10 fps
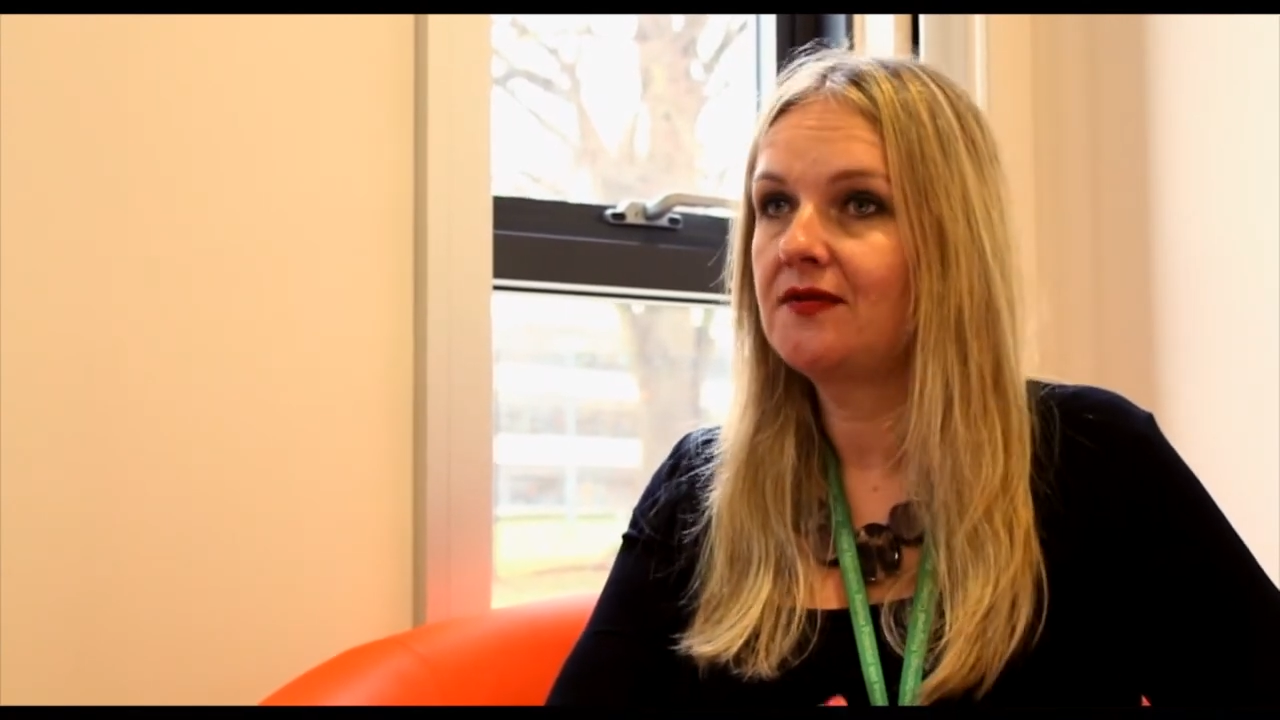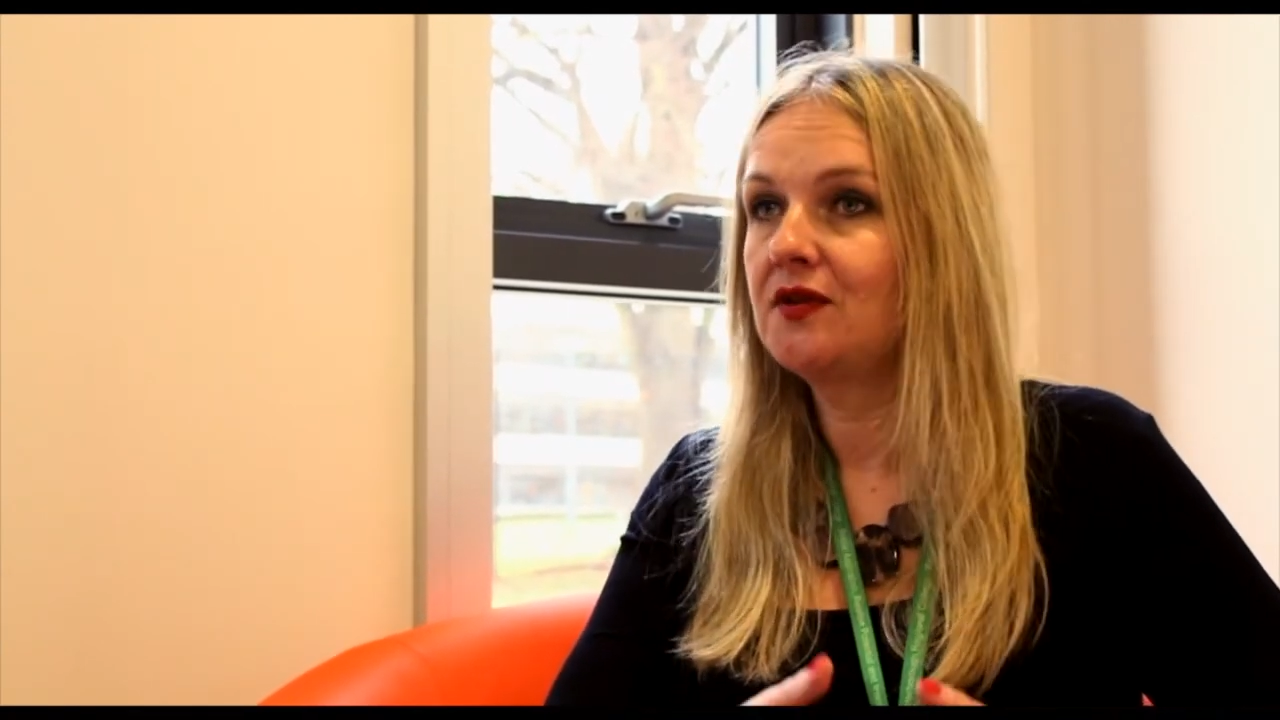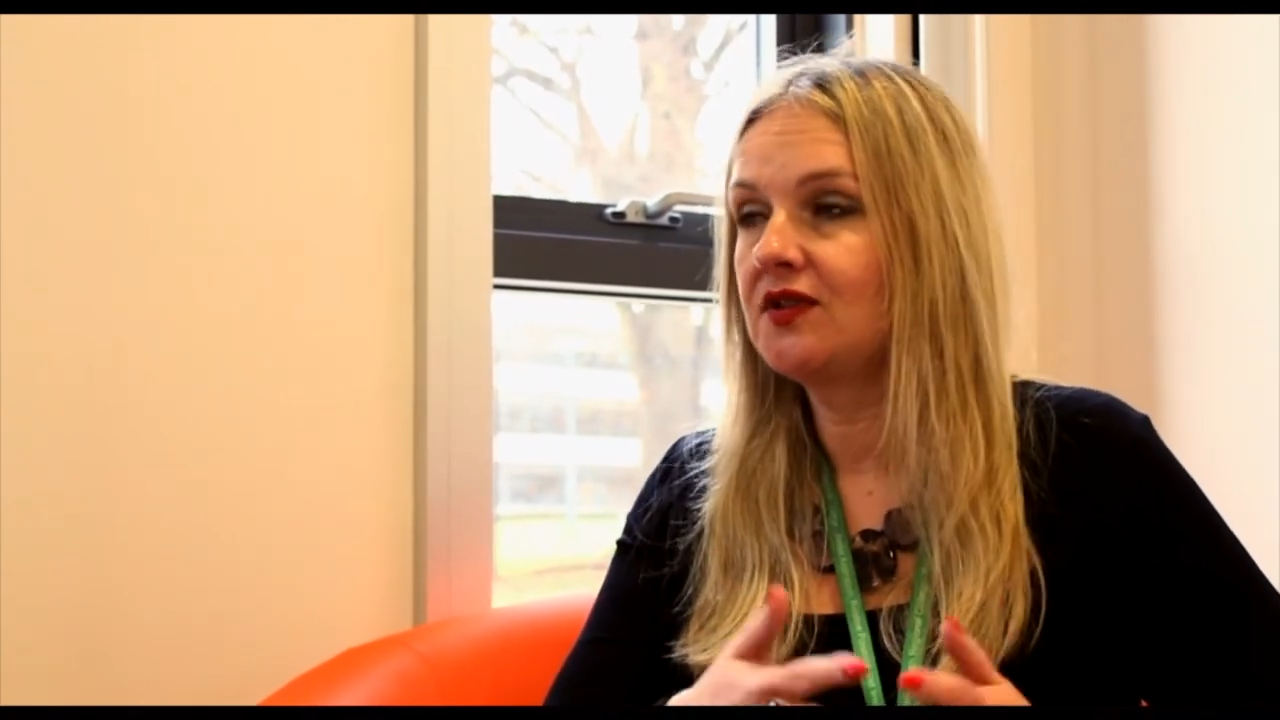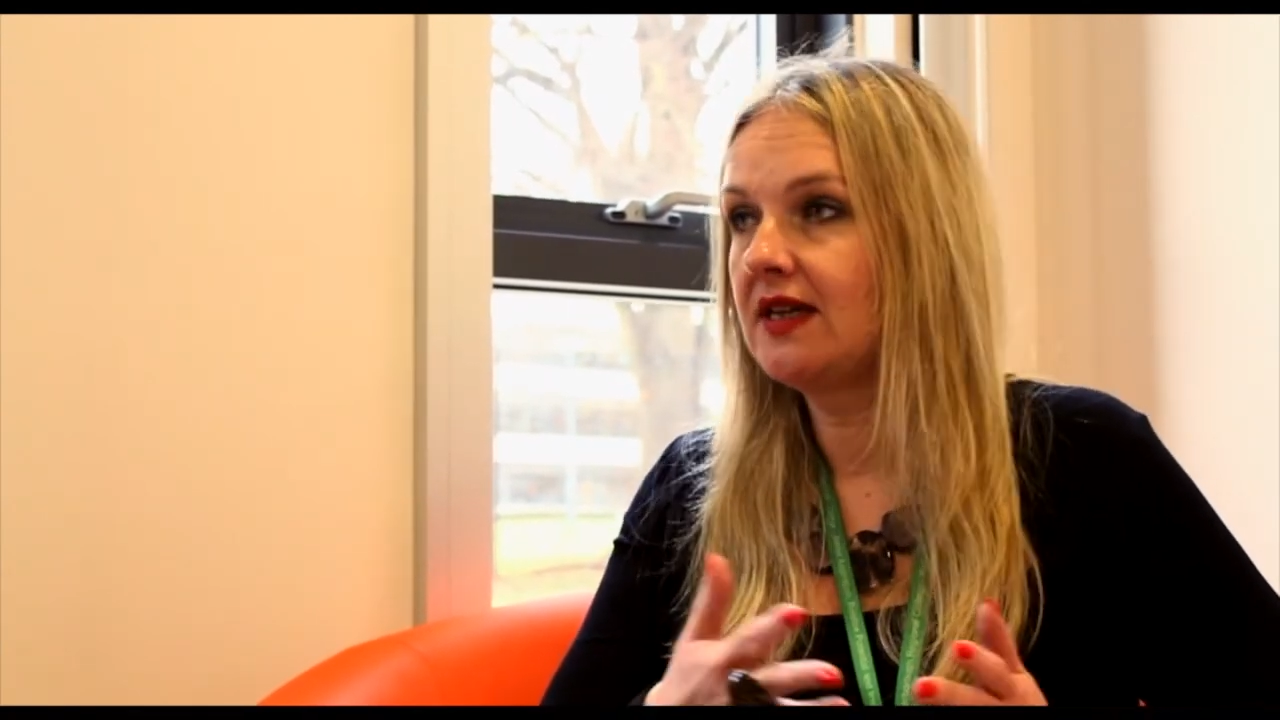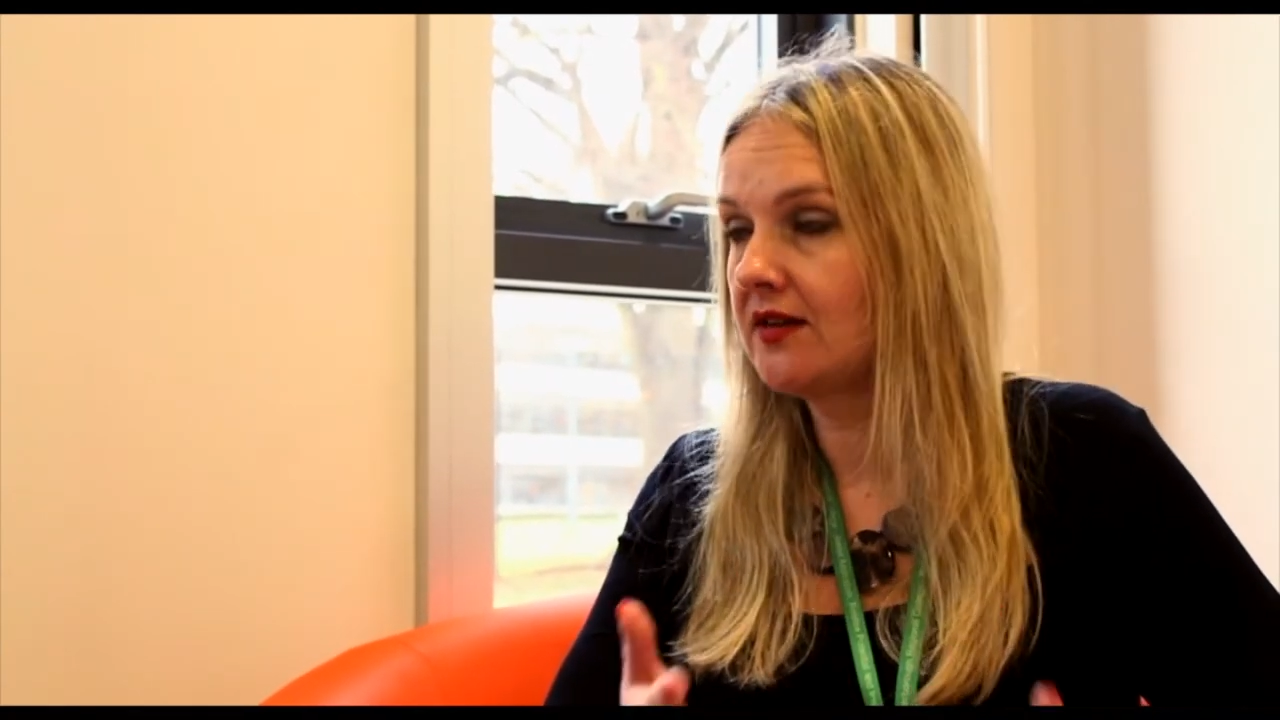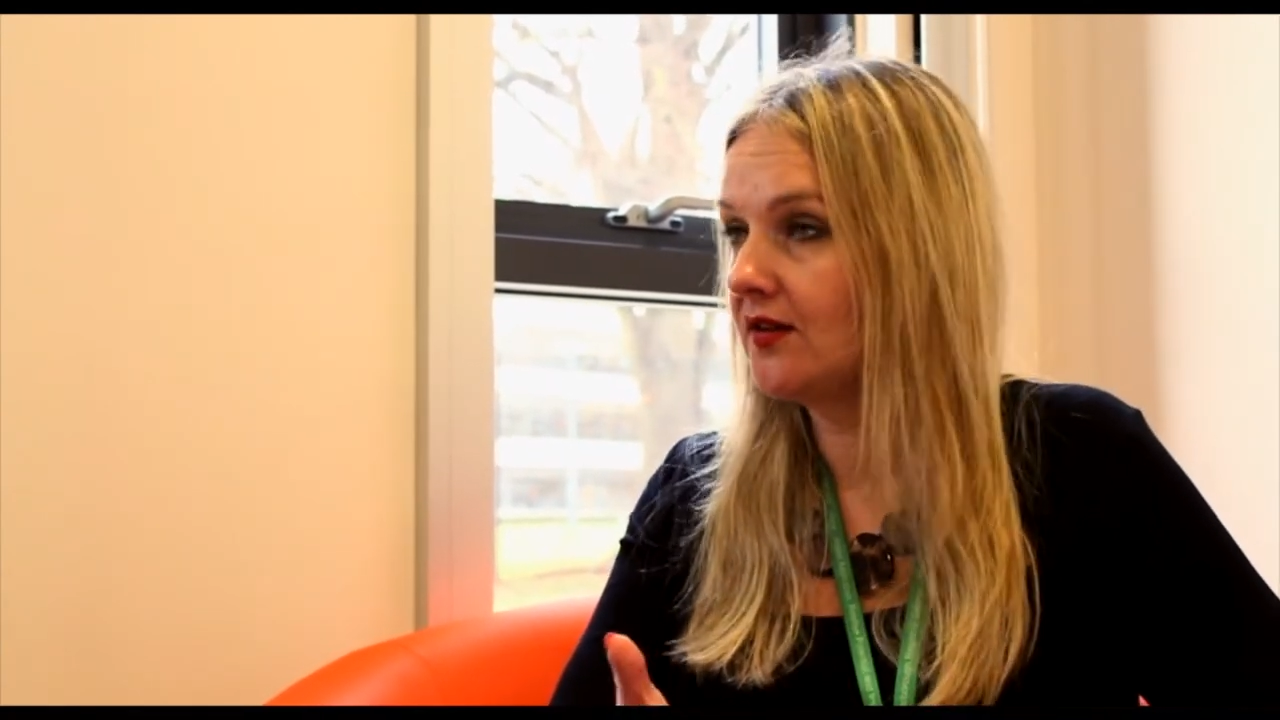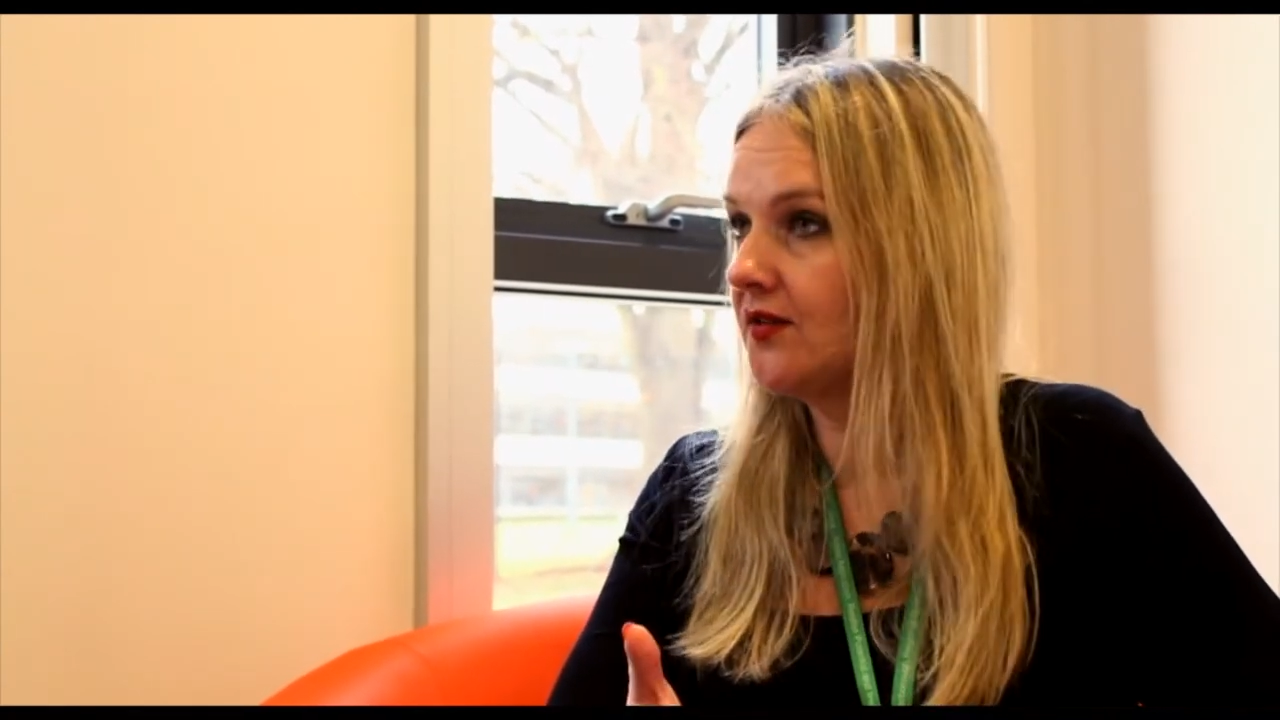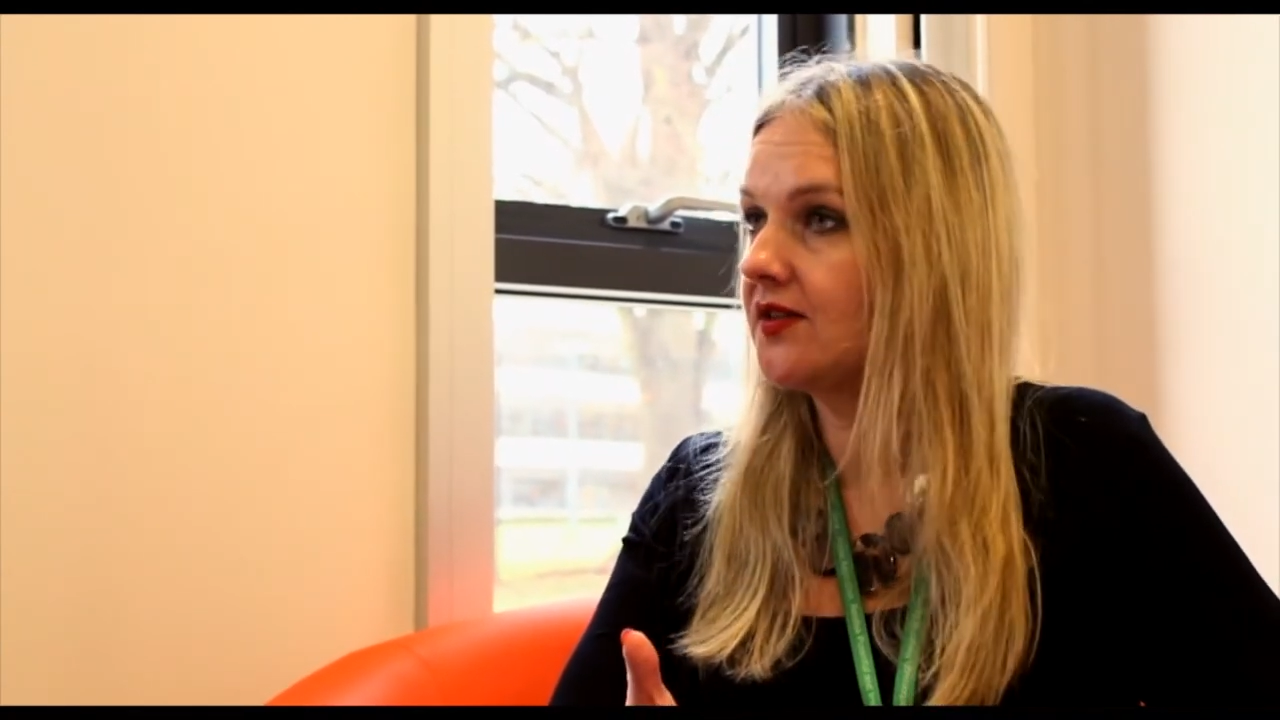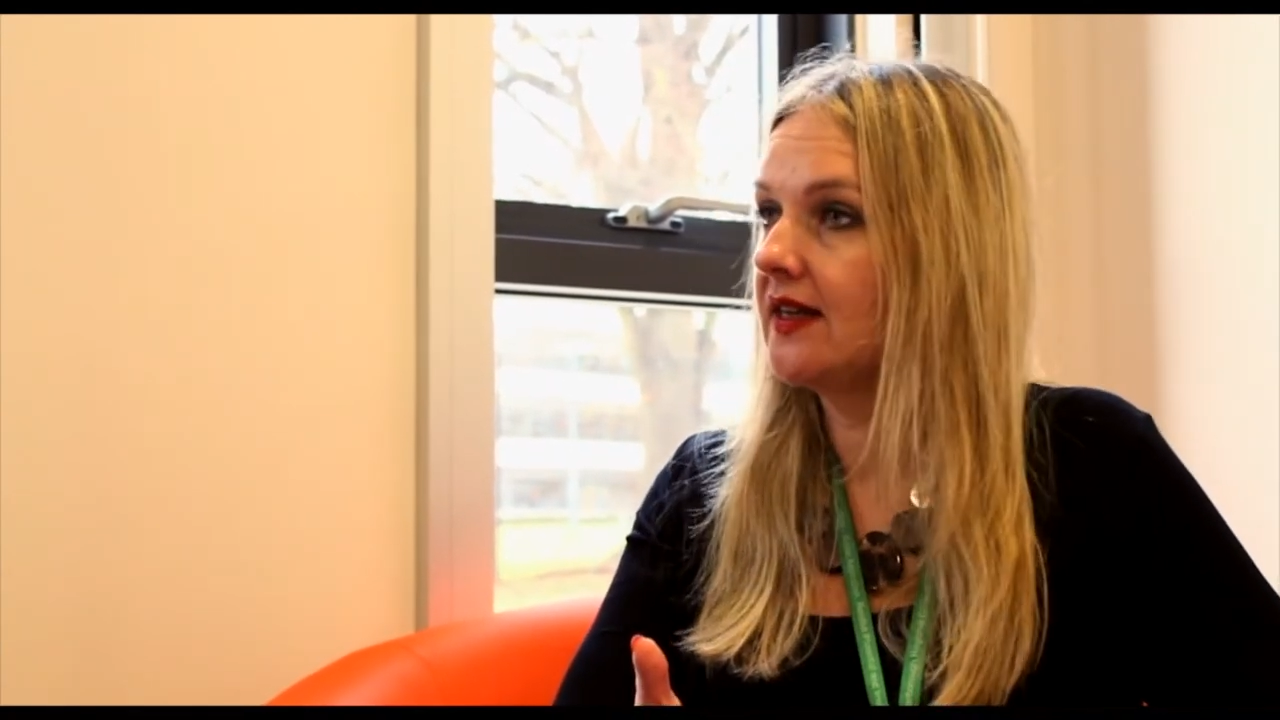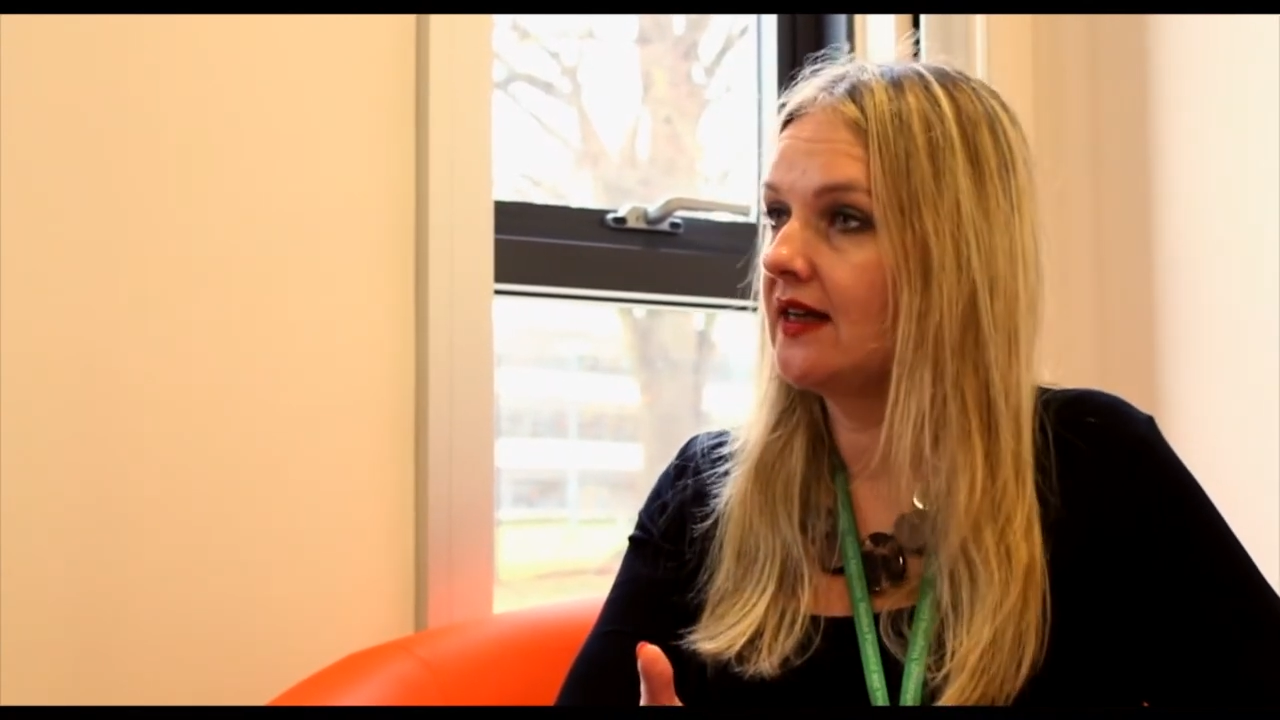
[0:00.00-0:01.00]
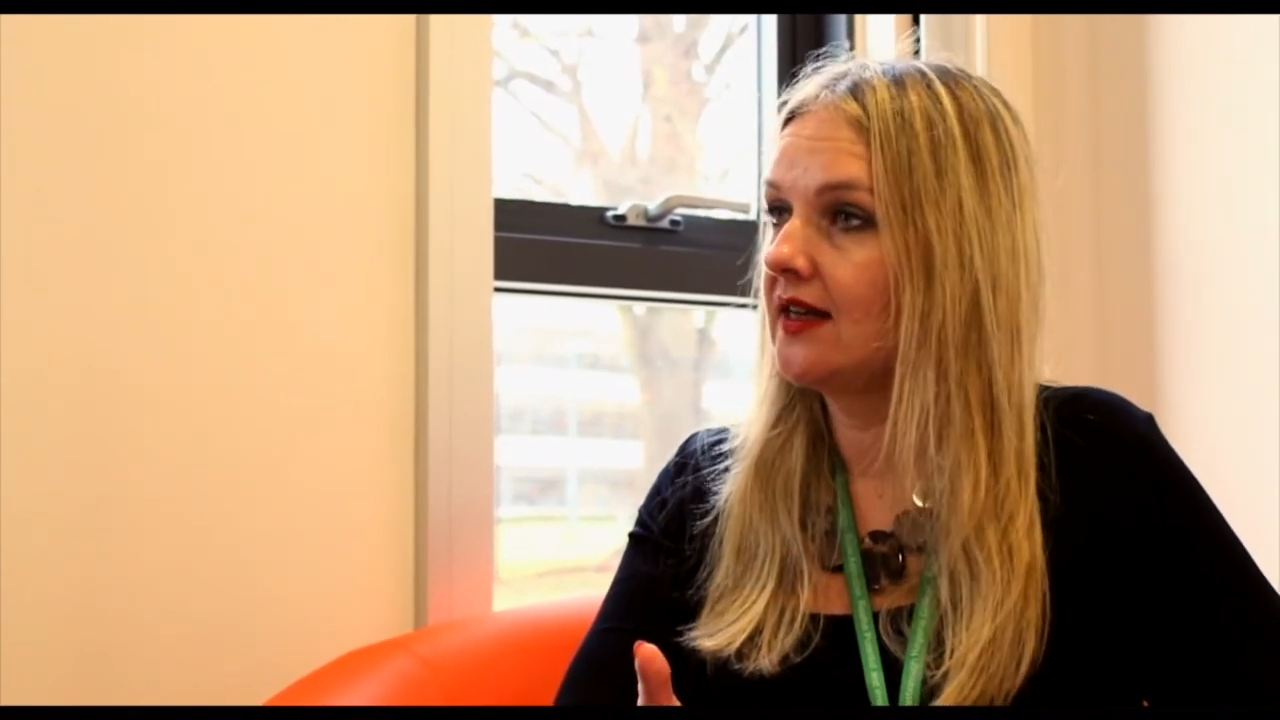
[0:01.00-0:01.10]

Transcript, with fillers: if you're sat constantly